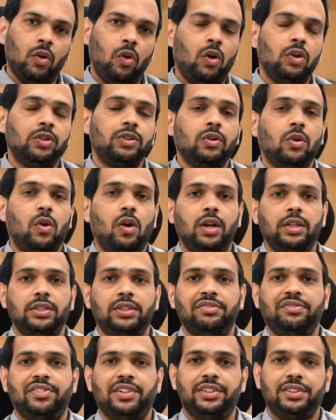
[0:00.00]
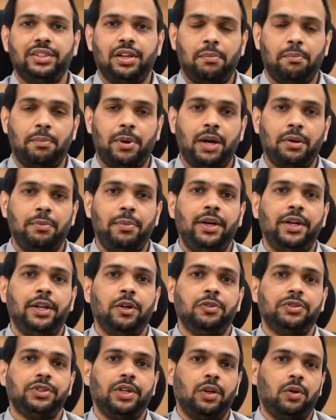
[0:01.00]
also called as the first compartment
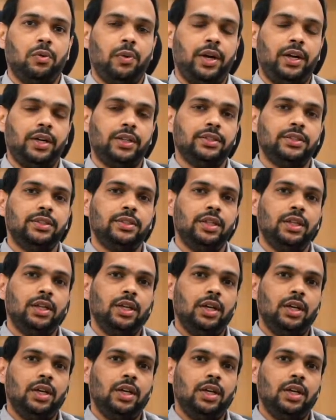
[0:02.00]
tenosynovitis.